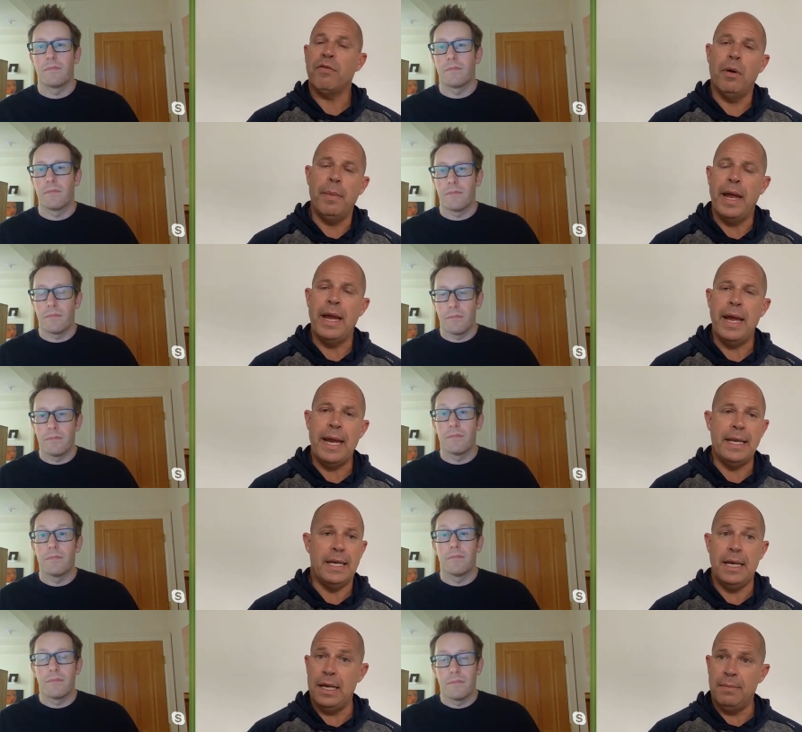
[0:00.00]
Speaker 1: from
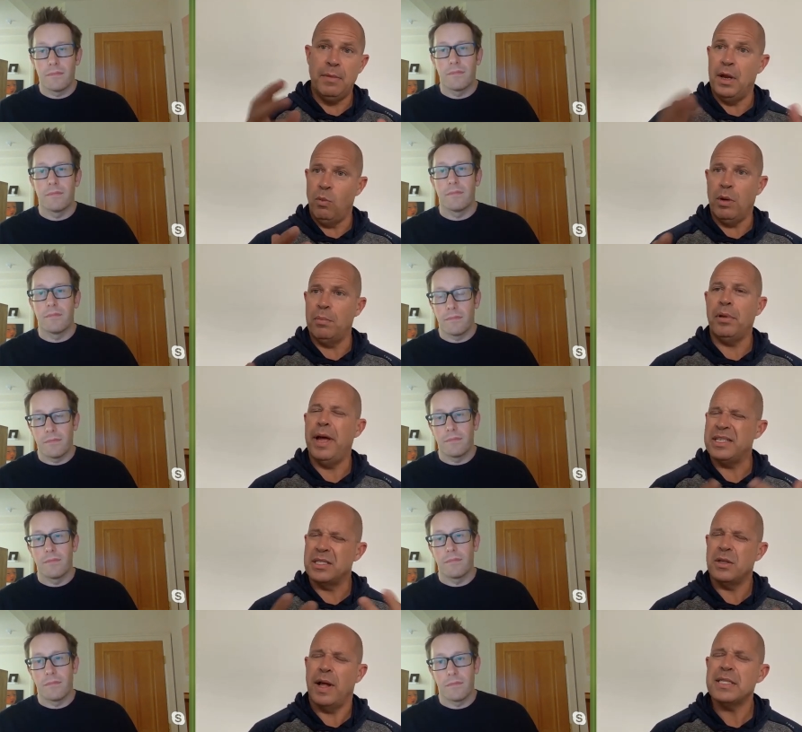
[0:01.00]
AAD in one
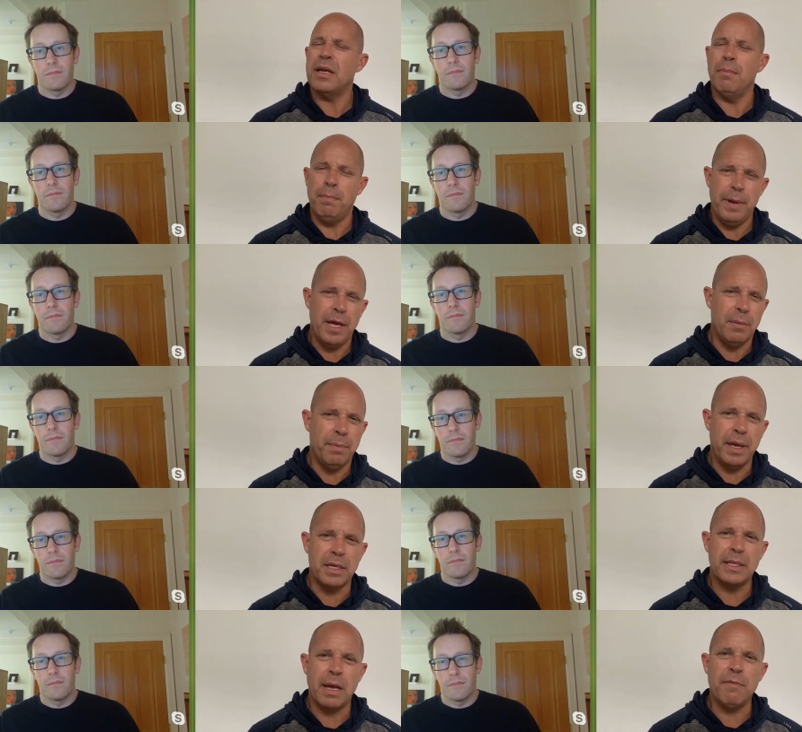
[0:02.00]
place. And so that's a
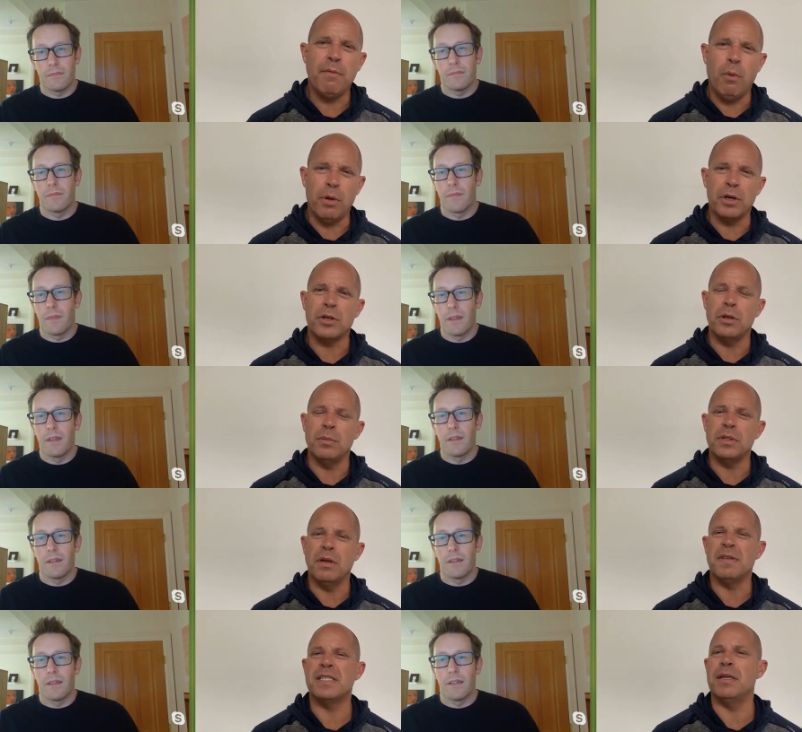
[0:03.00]
big, big step forward in
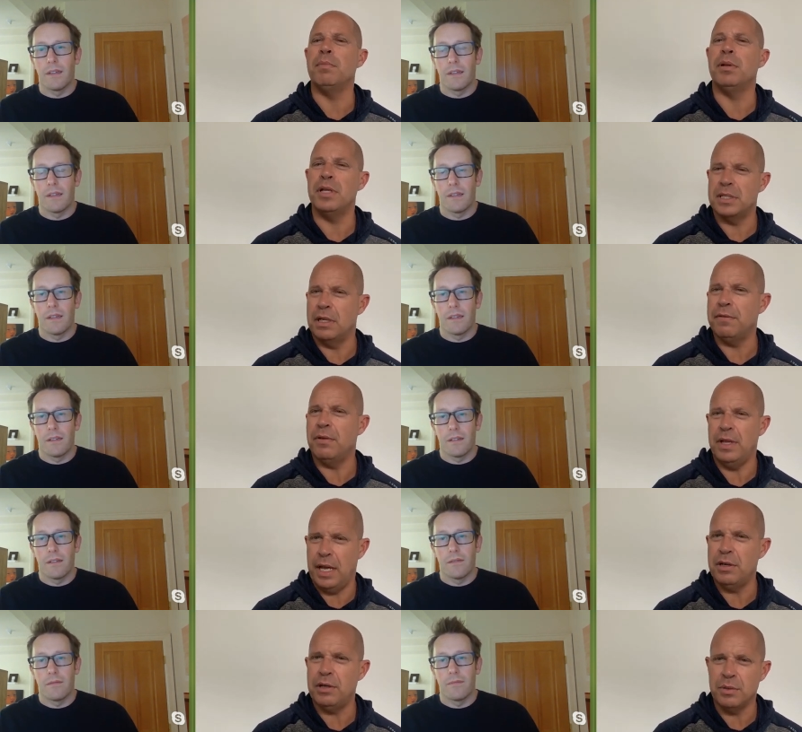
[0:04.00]
terms of simplicity
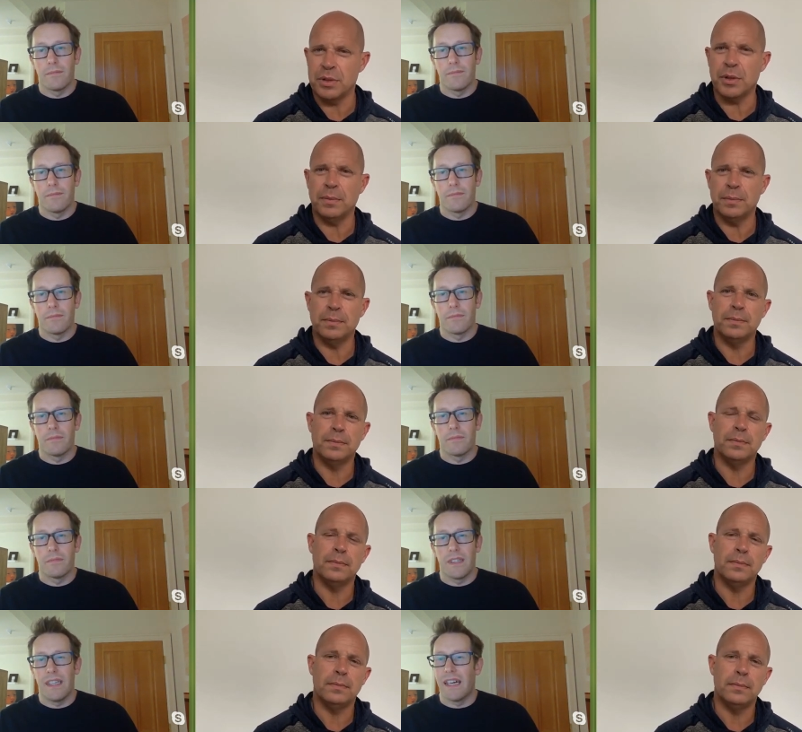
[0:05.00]
for the end user.
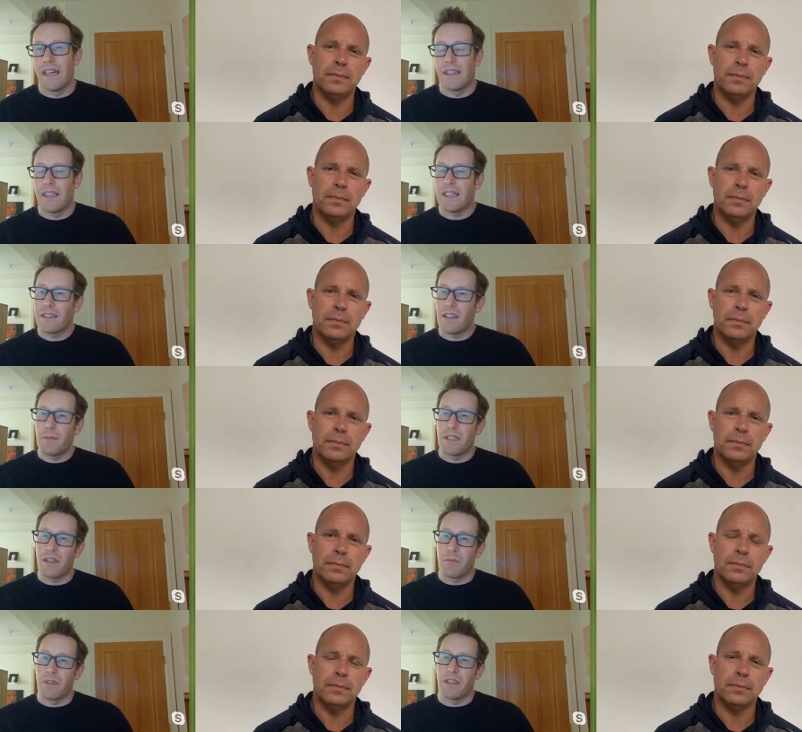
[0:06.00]
Speaker 2: Yeah, that's going to be
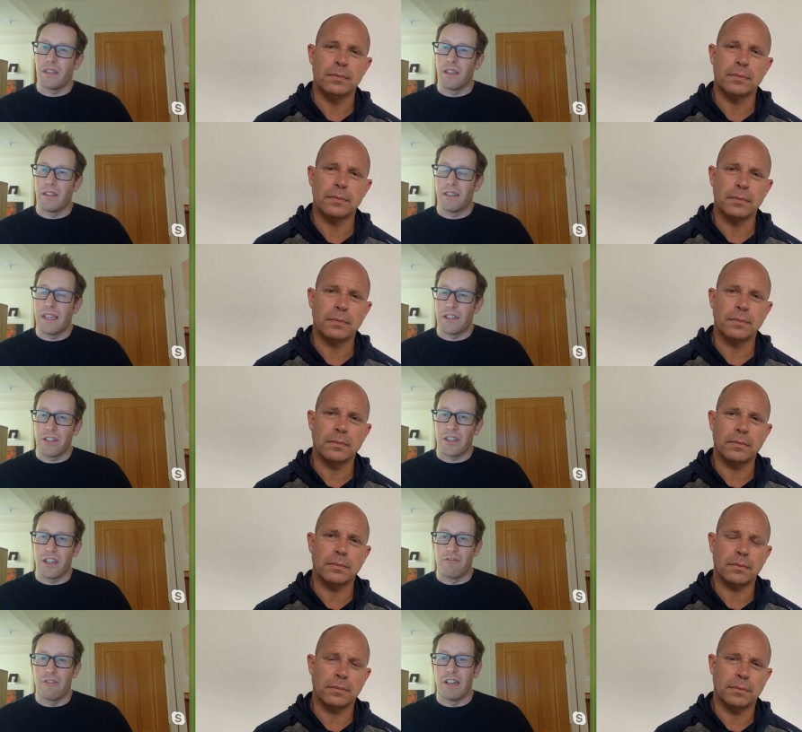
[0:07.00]
something that they're just
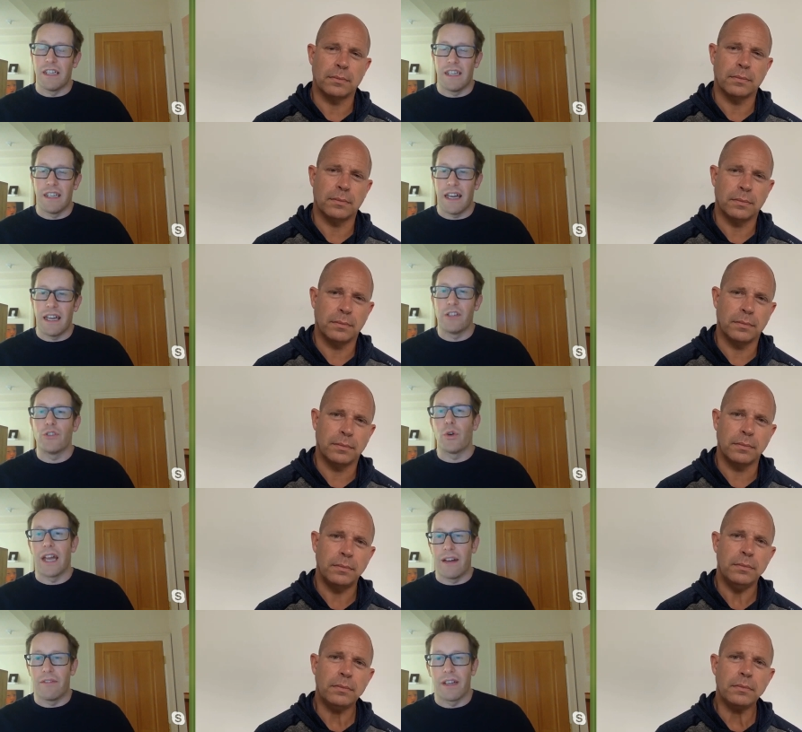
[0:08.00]
going to really
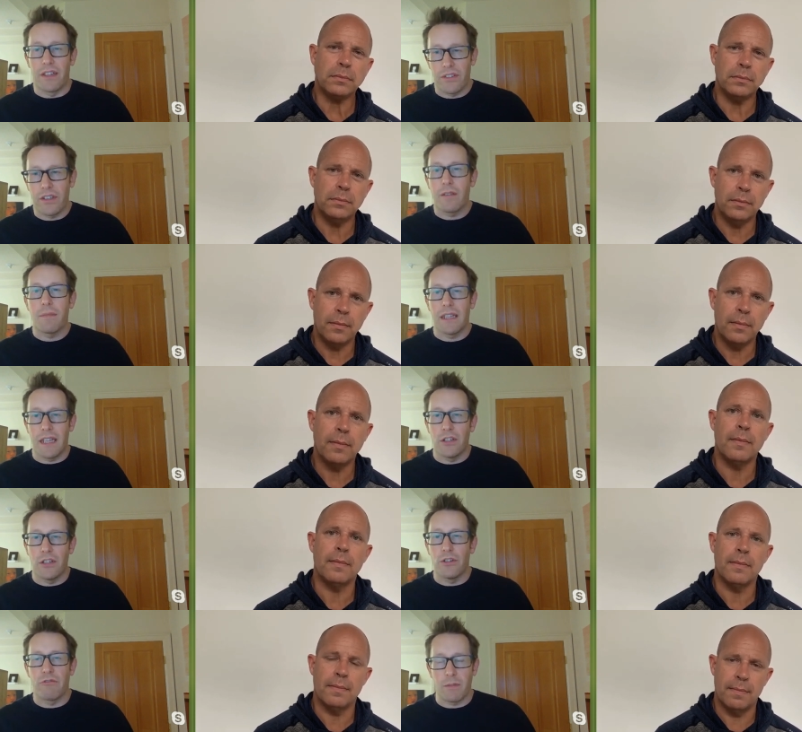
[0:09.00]
enjoy having. It's going to make the
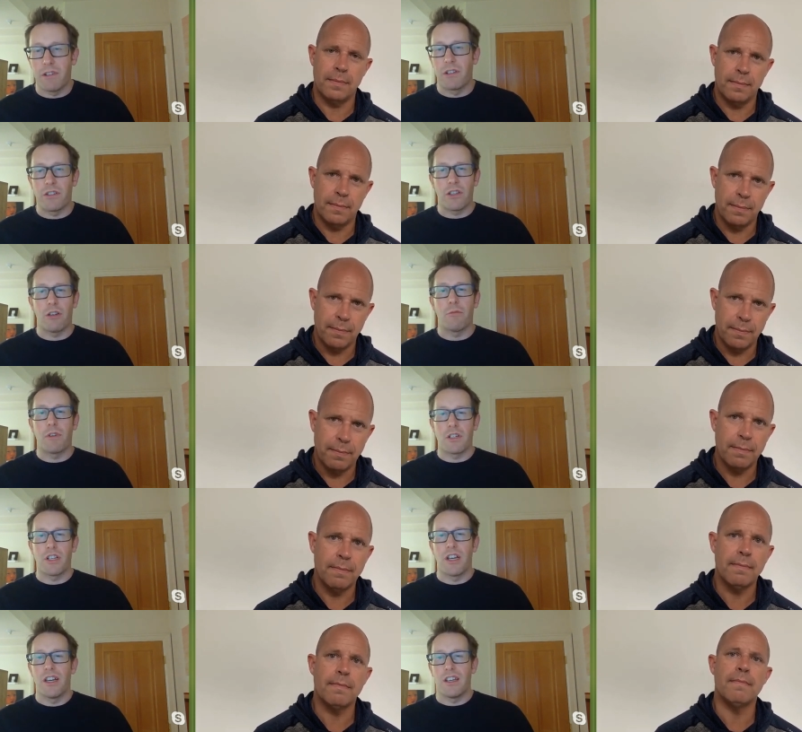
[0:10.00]
end user experience so
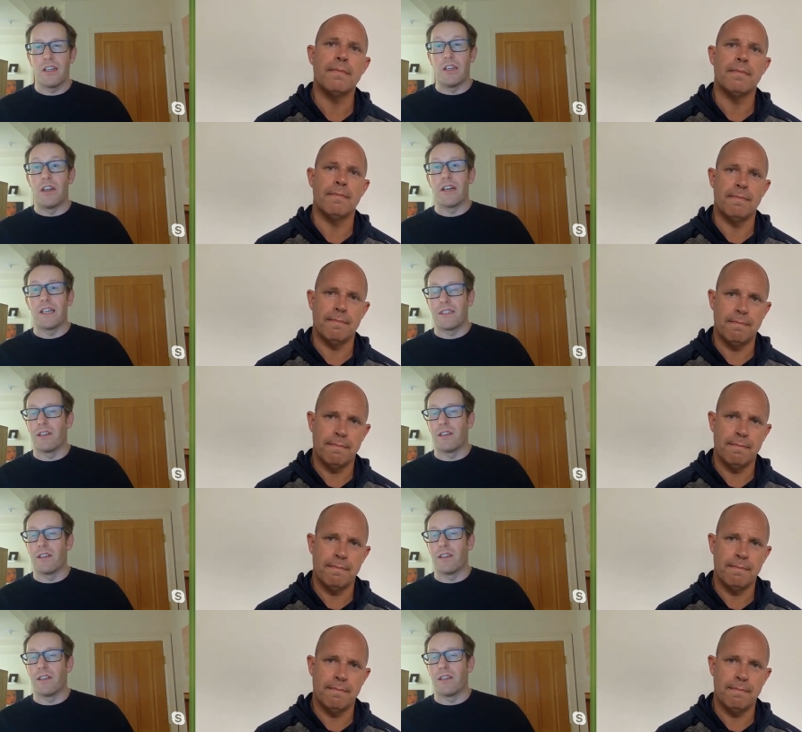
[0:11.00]
much nicer.